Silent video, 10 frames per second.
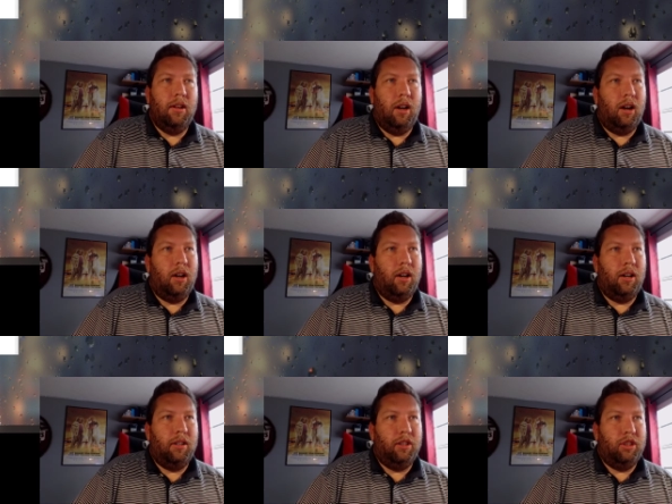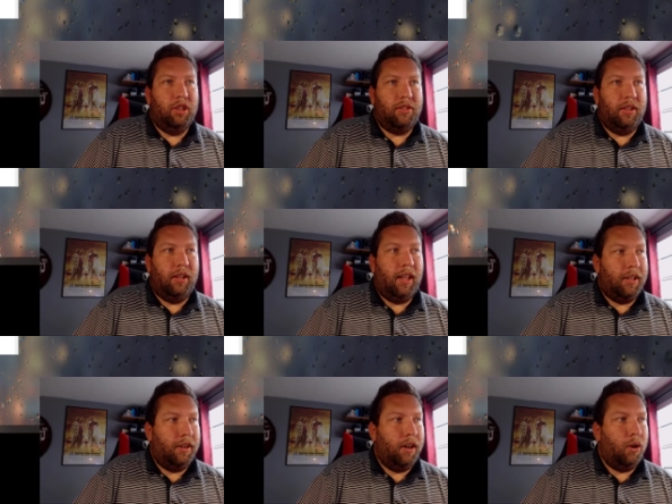uh, just to let
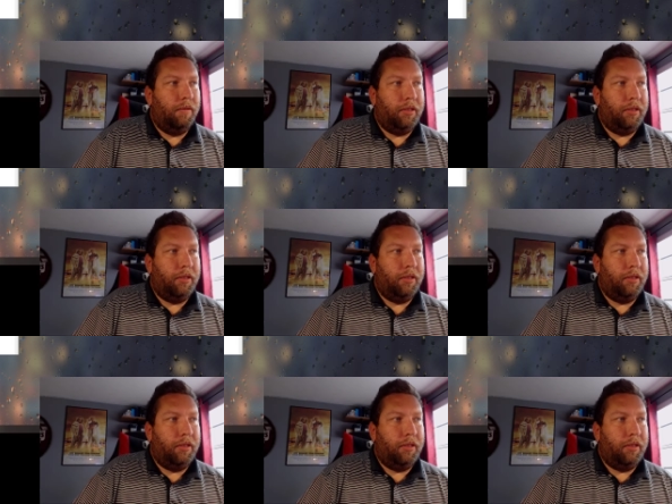you know if